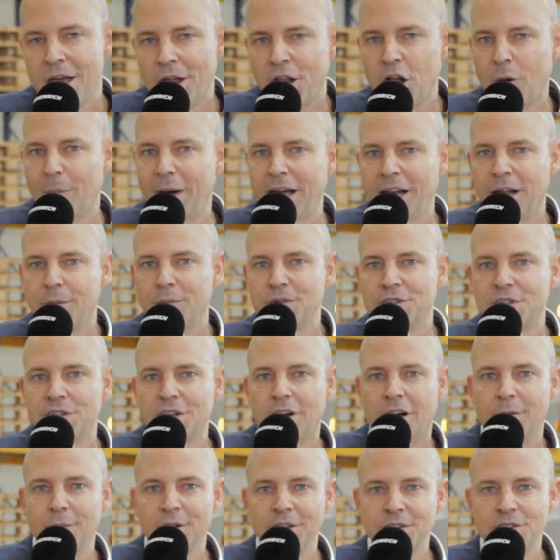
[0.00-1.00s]
Now, my name is
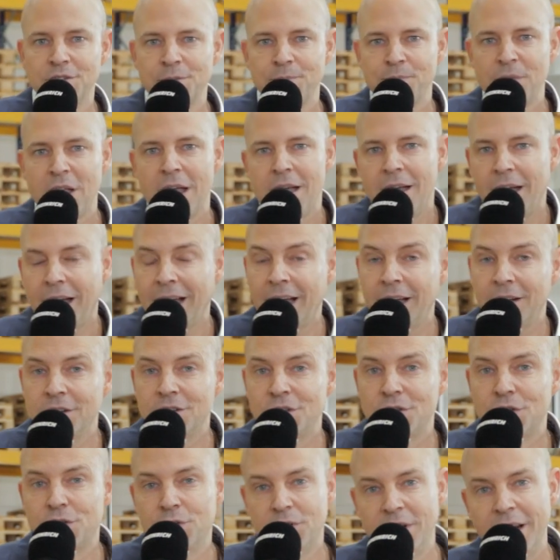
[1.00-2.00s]
Thomas,
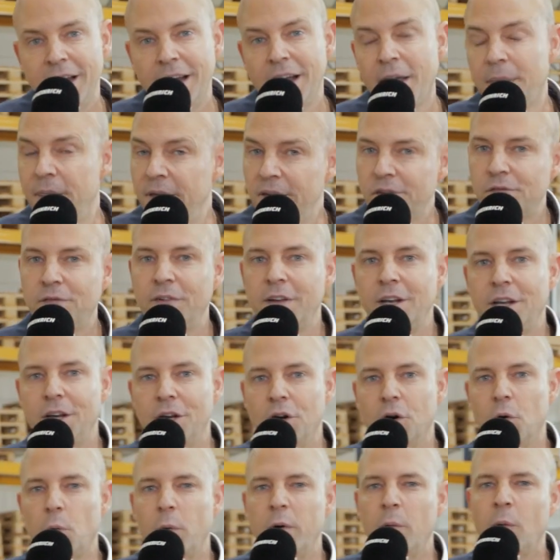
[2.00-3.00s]
and today in this
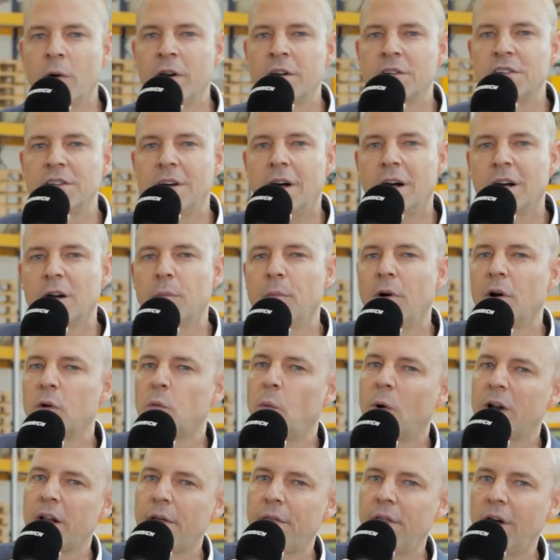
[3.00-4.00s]
video, we want to talk about
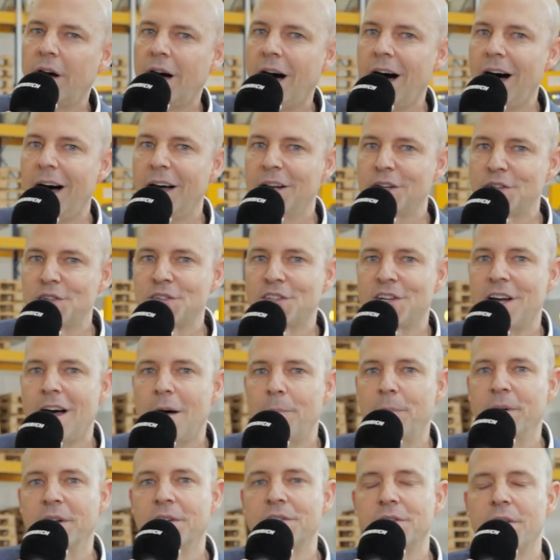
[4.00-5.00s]
one of the hottest
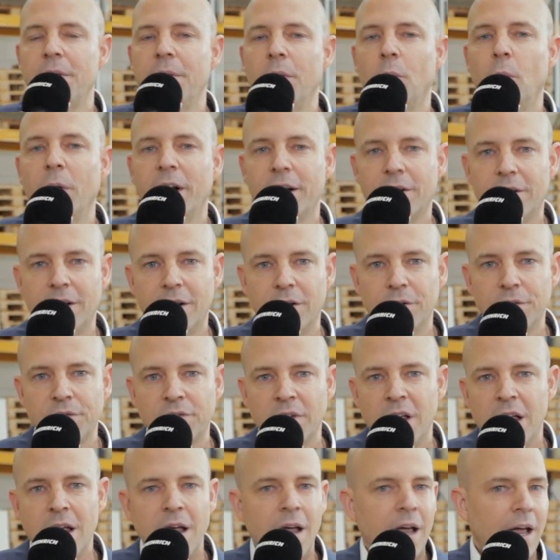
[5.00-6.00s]
topics in the
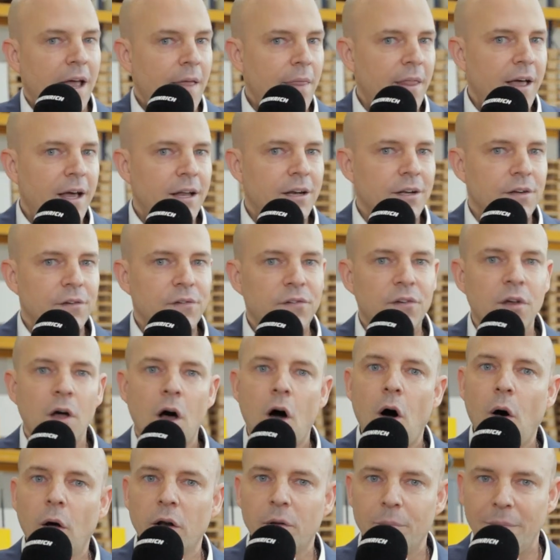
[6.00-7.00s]
warehouse, and that is
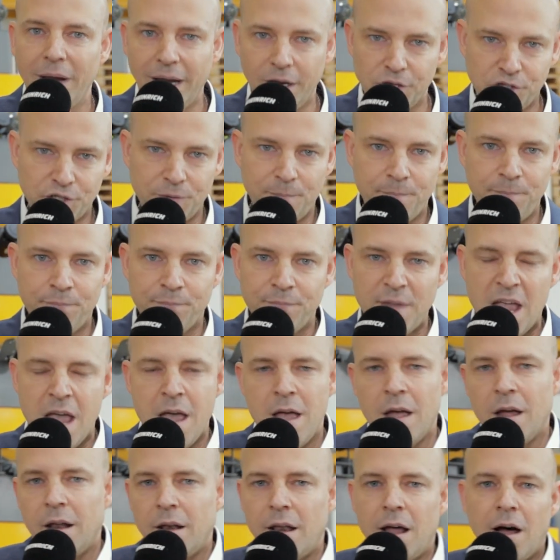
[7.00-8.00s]
automation.
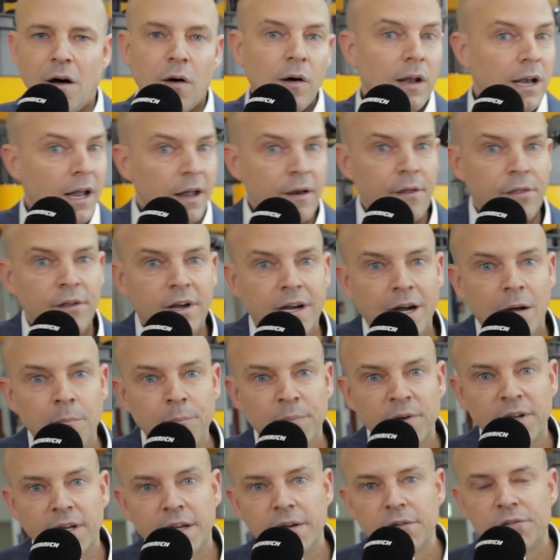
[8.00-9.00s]
Now, a lot of the
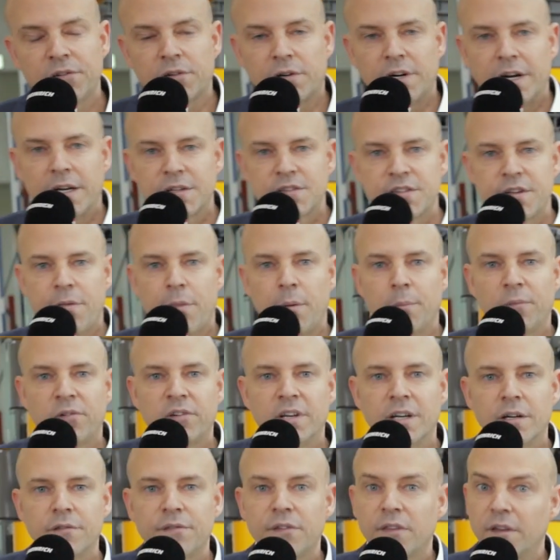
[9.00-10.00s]
companies are asking
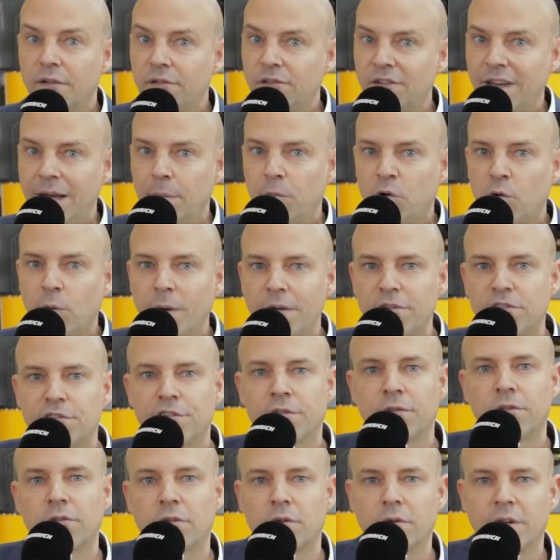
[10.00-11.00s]
themselves the same
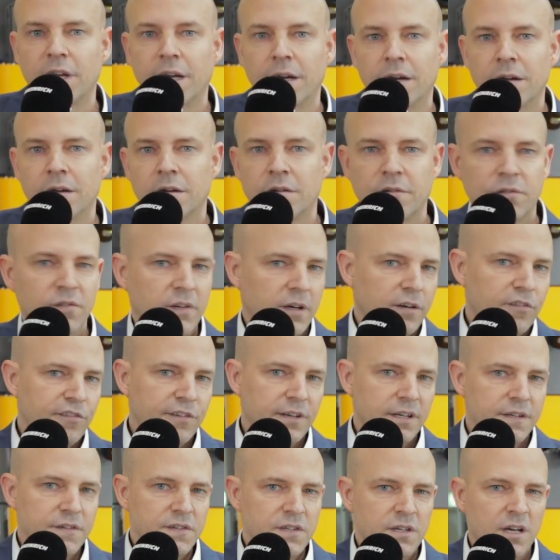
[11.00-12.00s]
questions today,
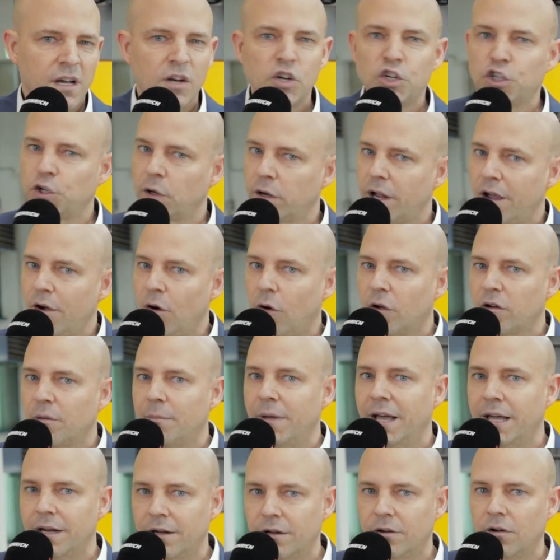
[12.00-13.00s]
such as should I
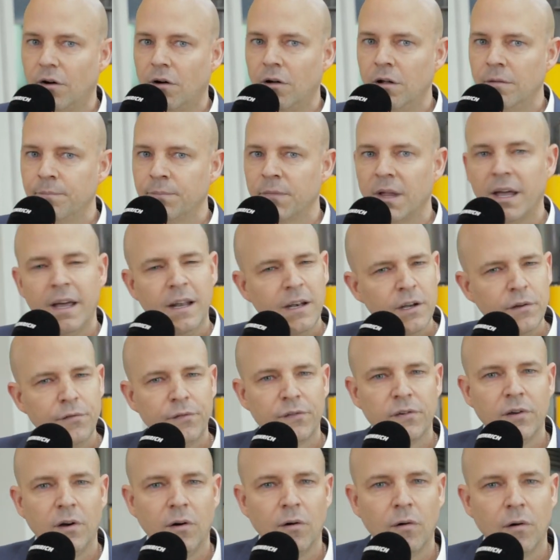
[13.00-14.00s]
automate at all? And if
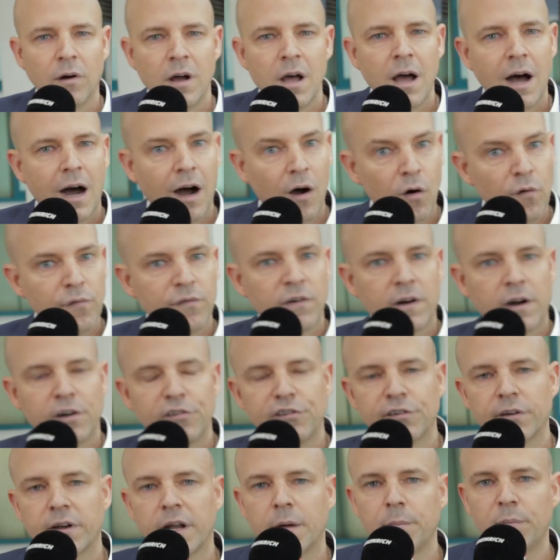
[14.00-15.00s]
so, how far
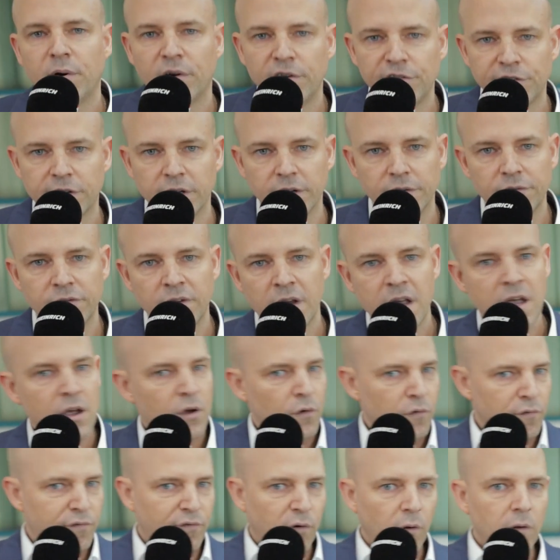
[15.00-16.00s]
should I push this?
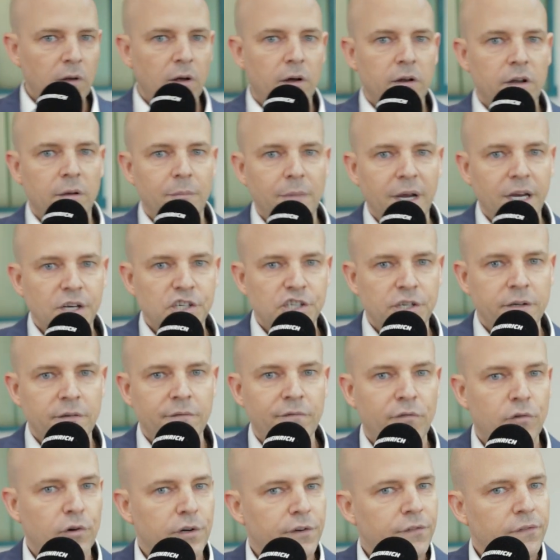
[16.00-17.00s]
Full
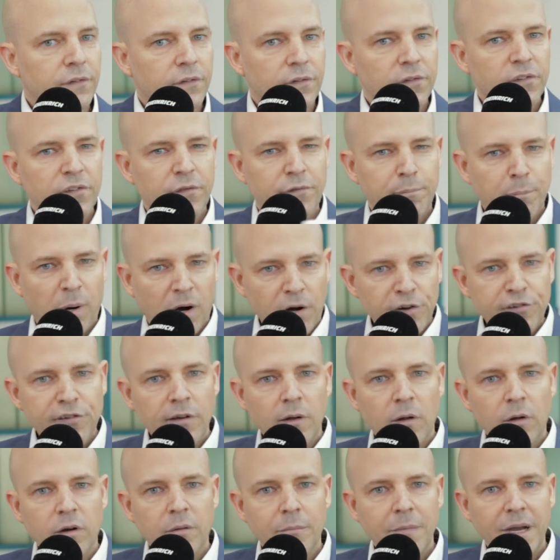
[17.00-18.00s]
automation versus
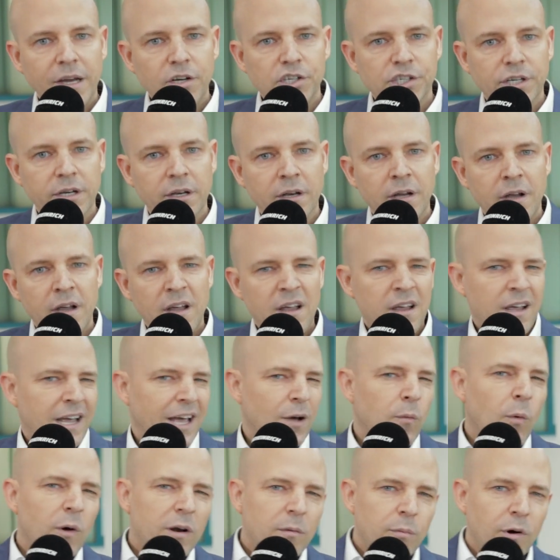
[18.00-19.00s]
partial automation?
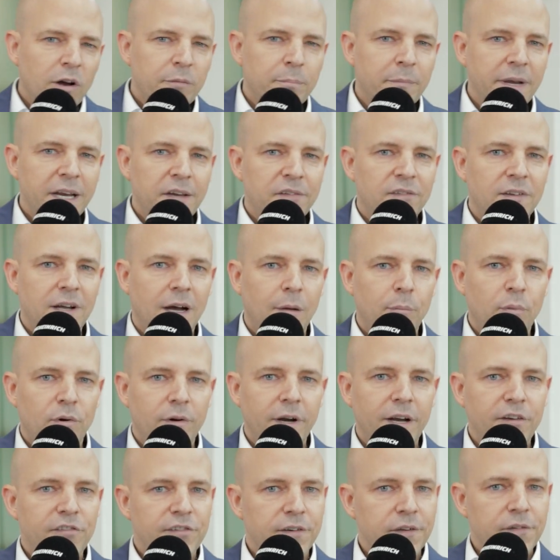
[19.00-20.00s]
And what about mixed
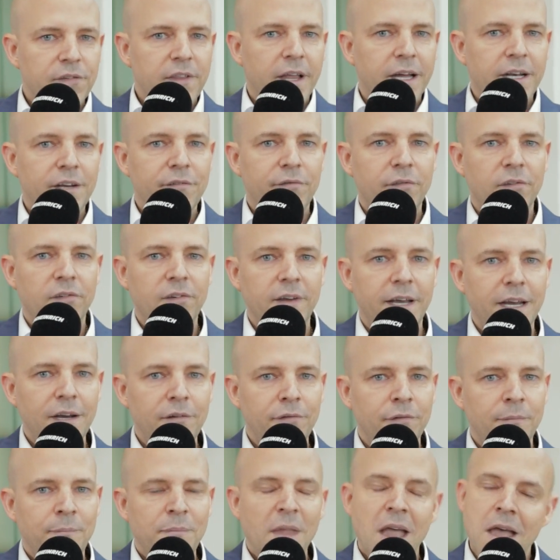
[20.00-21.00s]
operation? Is that even
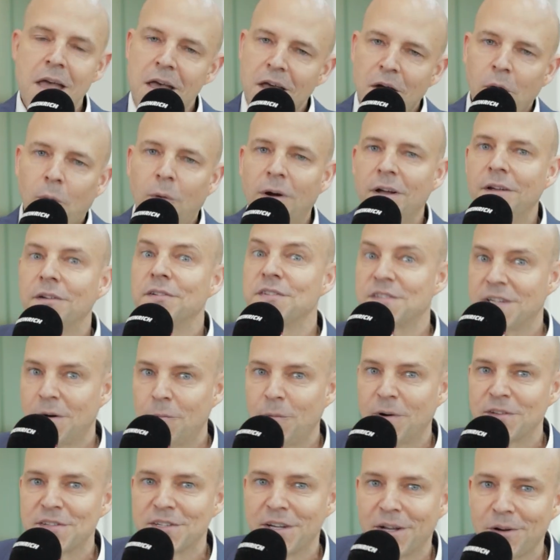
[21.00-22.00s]
safe? Well,
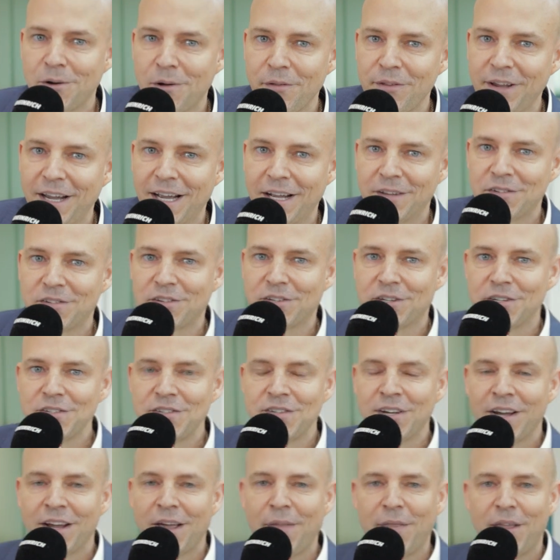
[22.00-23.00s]
someone's got all the
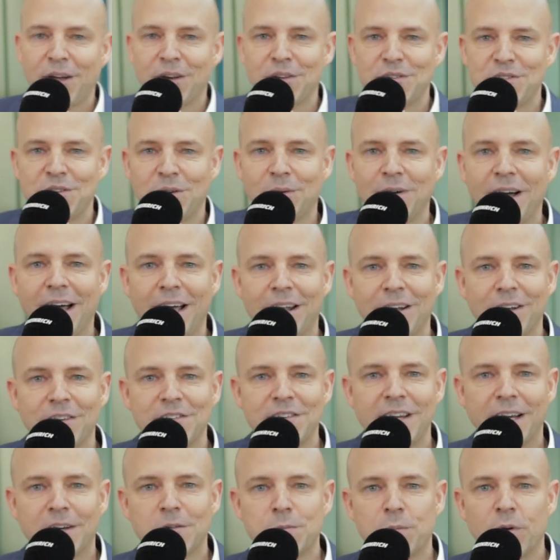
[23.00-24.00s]
answers, and that is
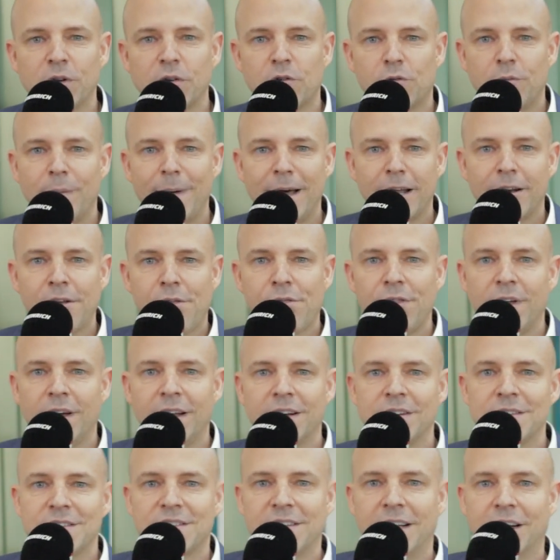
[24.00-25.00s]
Jungheinrich expert
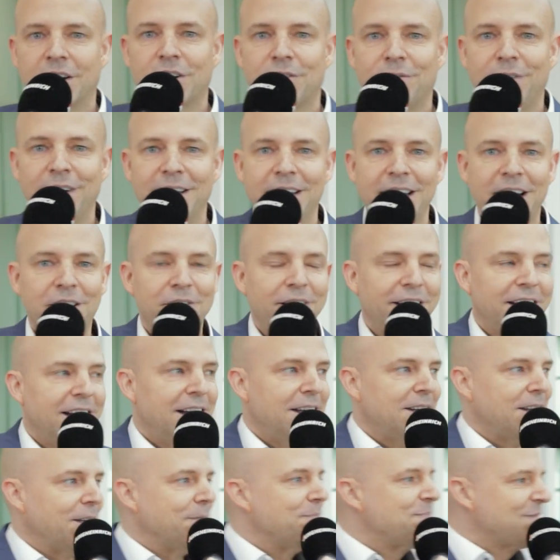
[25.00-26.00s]
Ramanathan
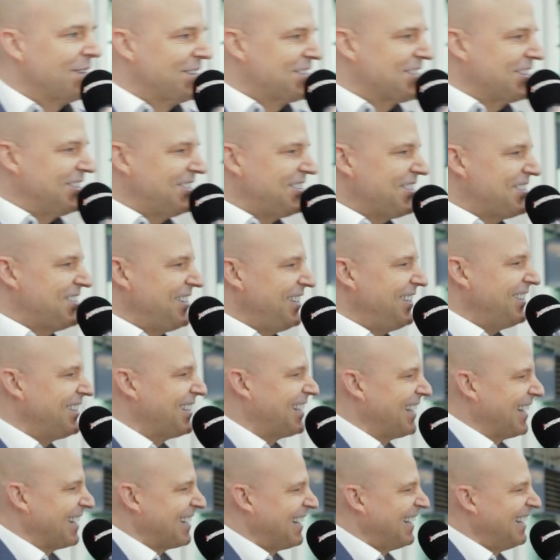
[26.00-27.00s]
Sankaranarayanan. It's good to see you
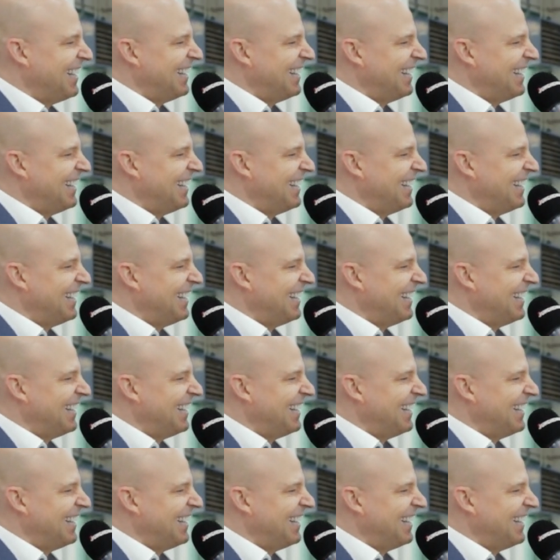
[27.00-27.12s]
again.